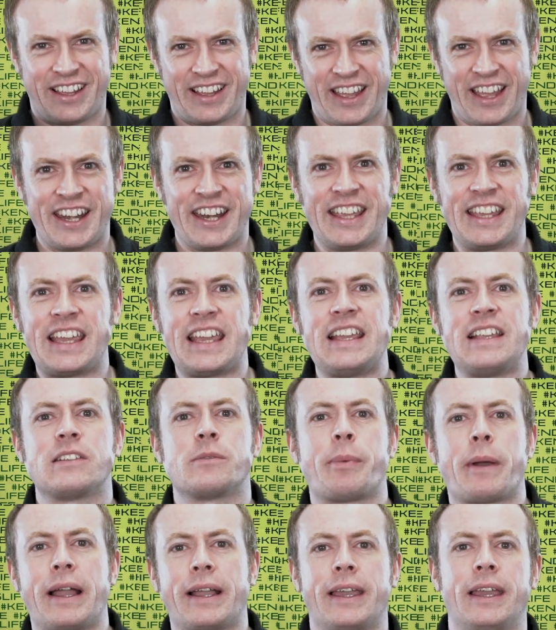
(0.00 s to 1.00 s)
an ease
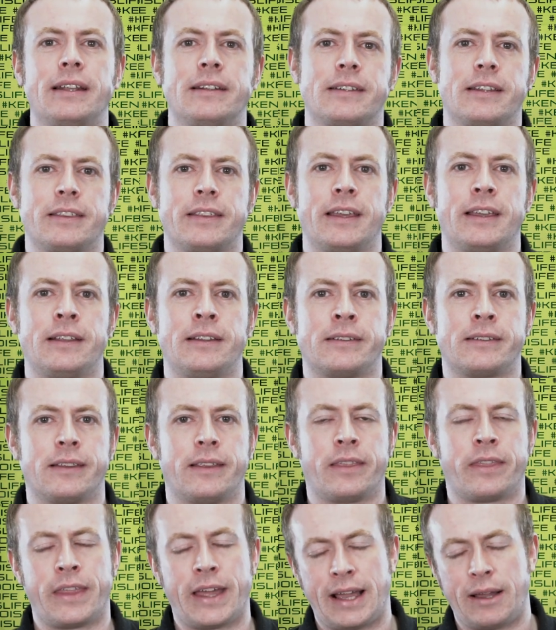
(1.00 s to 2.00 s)
back into things
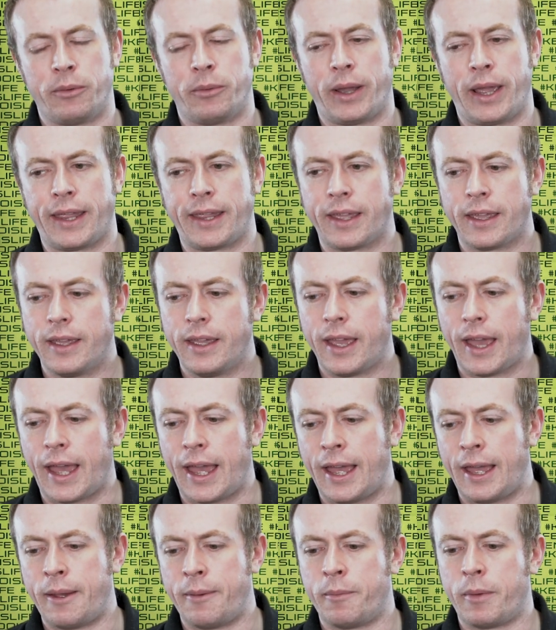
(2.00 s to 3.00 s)
that way.
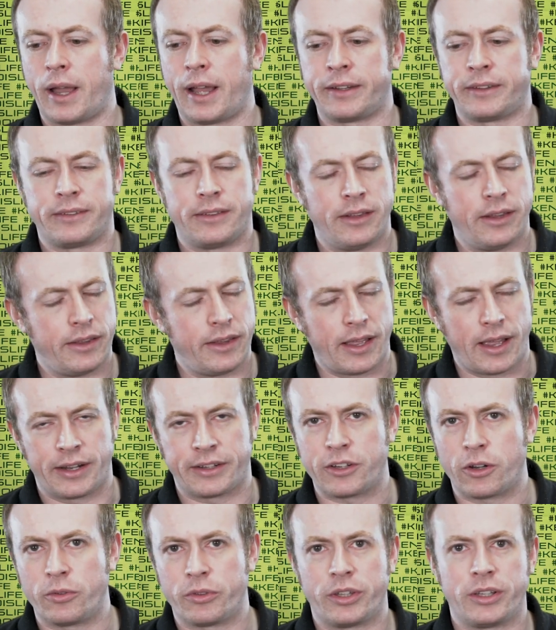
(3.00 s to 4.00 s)
Um, I I
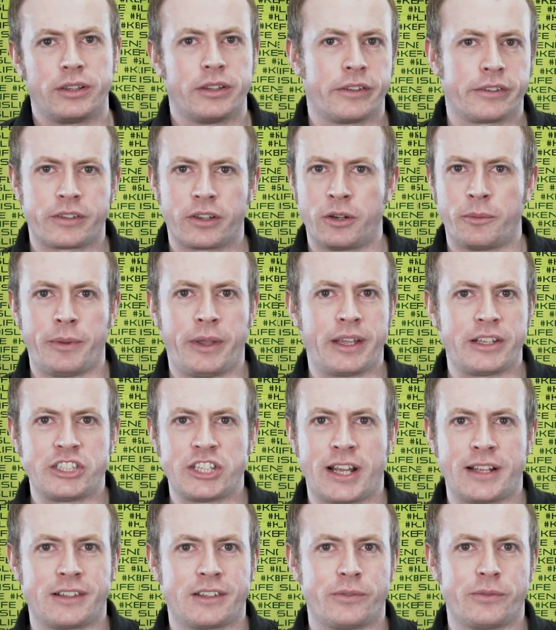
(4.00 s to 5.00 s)
don't think there's going to be a
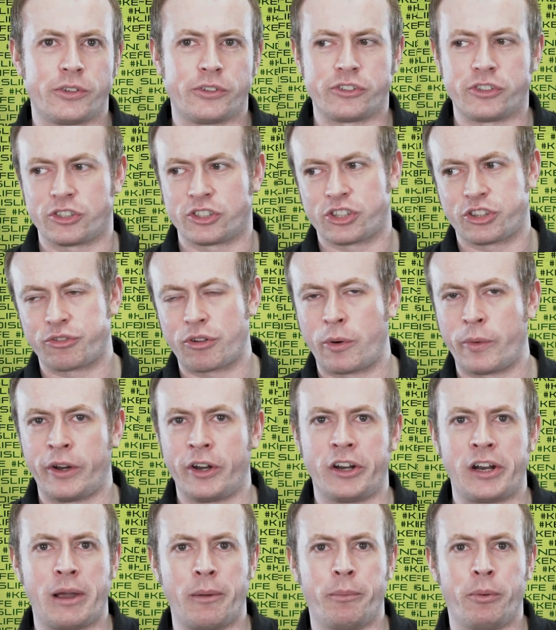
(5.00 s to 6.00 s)
chance of us just throwing
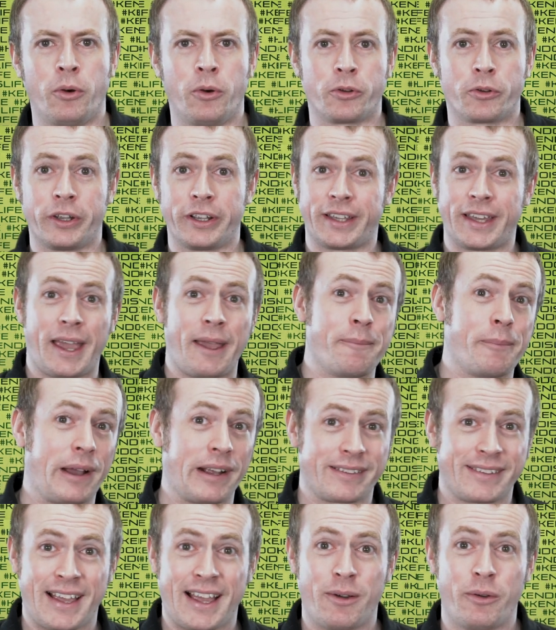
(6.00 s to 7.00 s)
on our bogu and getting
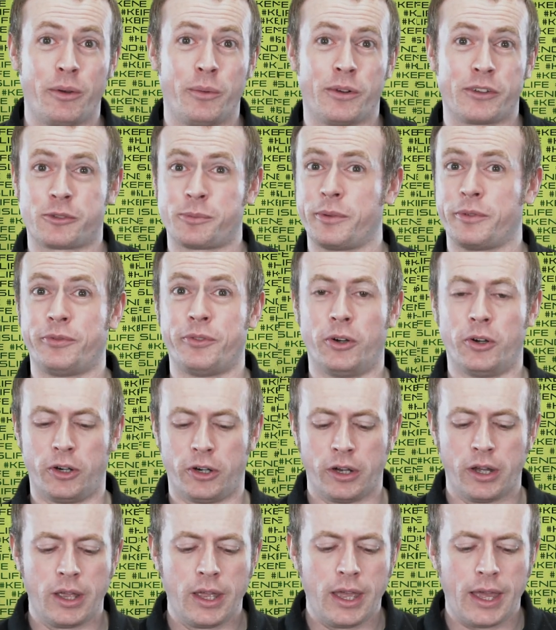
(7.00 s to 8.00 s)
back to how it was
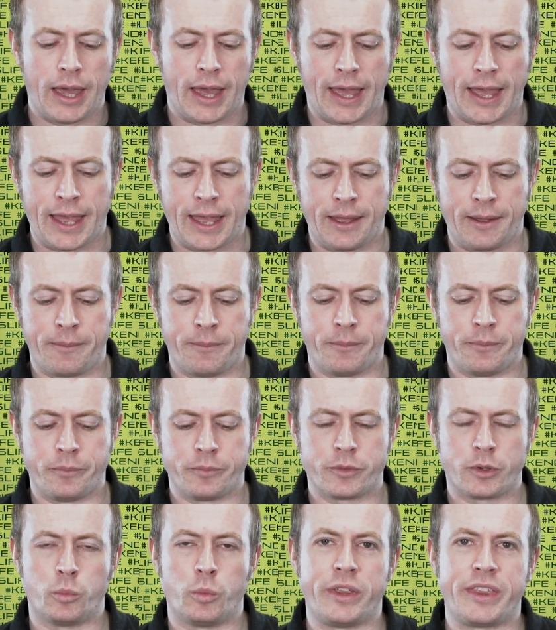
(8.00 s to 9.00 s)
before
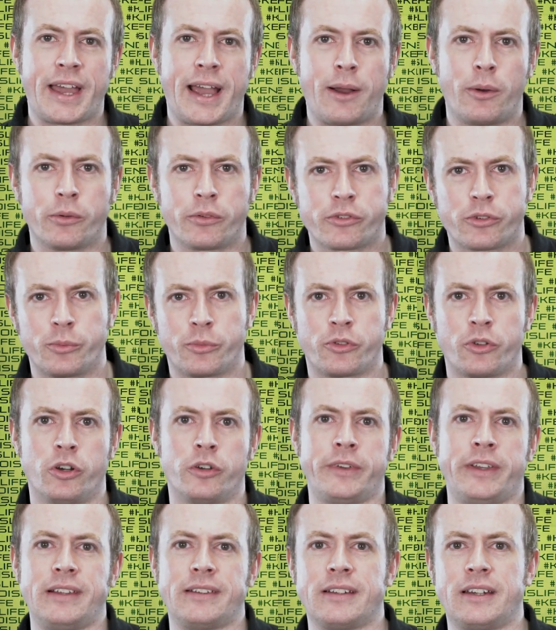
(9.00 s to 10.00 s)
um, without some sort
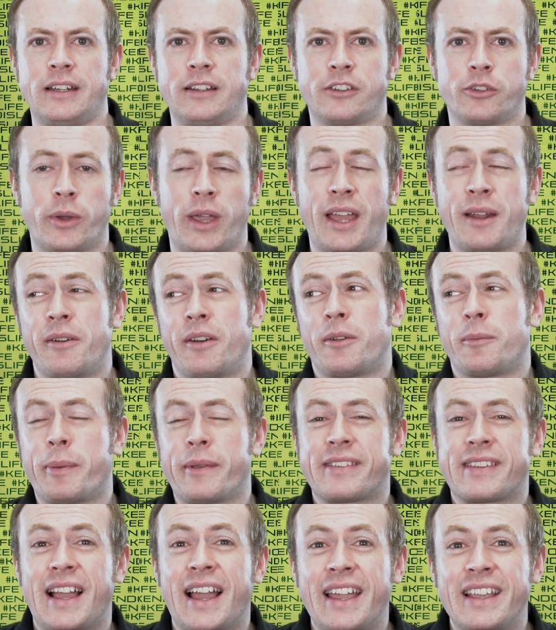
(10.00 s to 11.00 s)
of easing into it. And
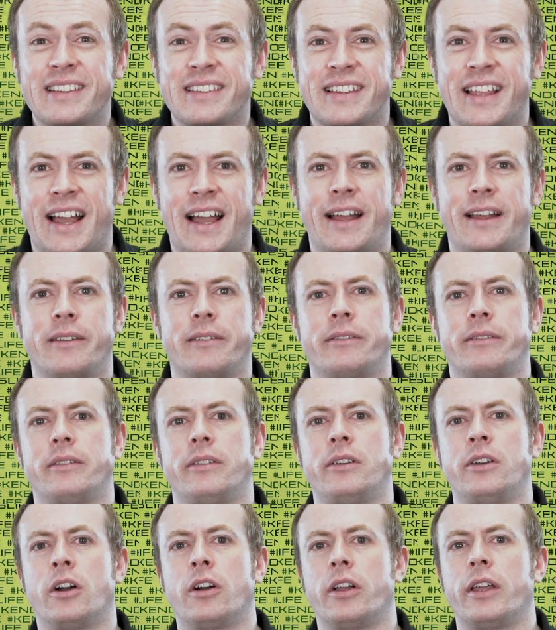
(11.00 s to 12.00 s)
besides that,
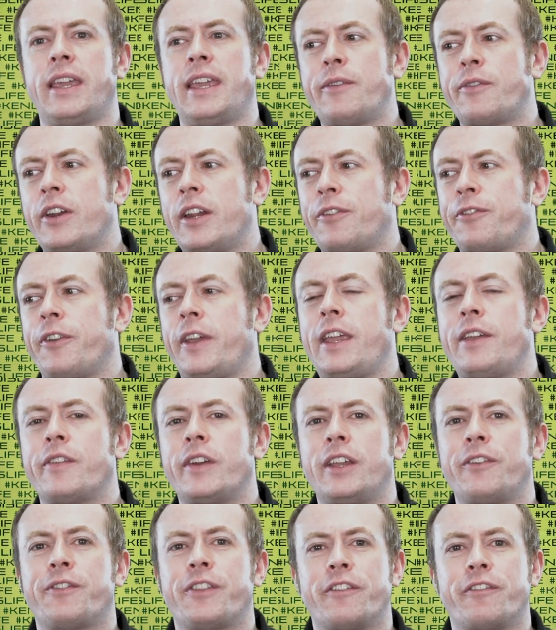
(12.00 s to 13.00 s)
not even if
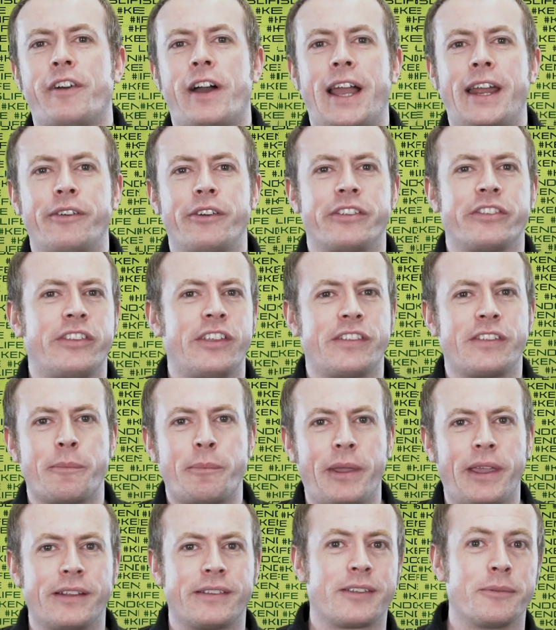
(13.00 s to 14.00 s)
even if the virus
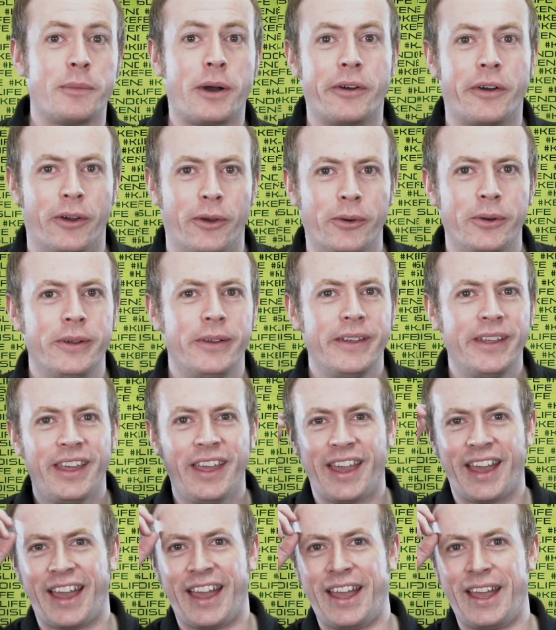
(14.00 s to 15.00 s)
disappeared tomorrow,
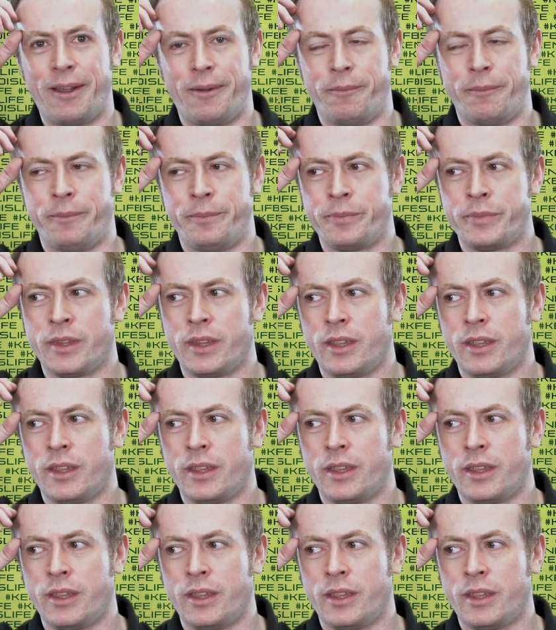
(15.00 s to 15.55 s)
um,